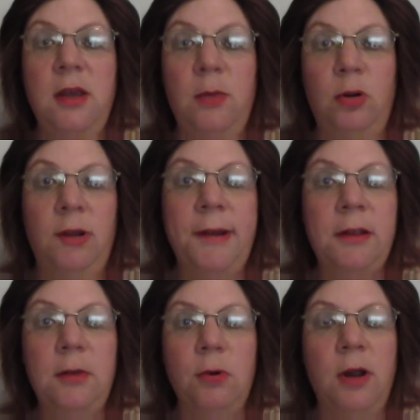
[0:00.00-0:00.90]
and will
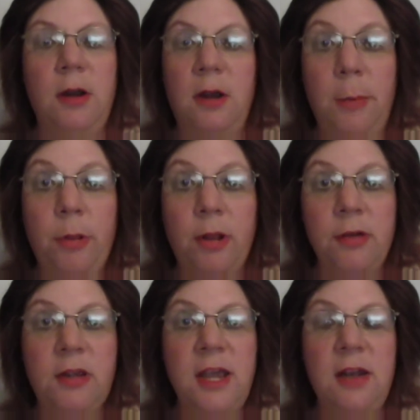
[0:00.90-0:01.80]
likely run a couple
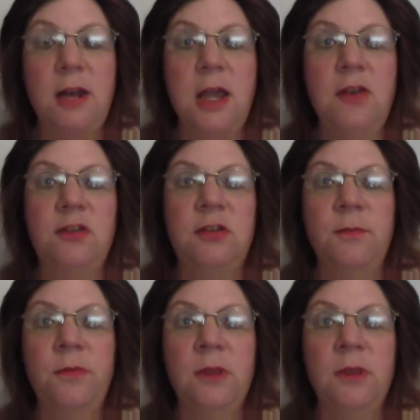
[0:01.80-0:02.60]
other candidates.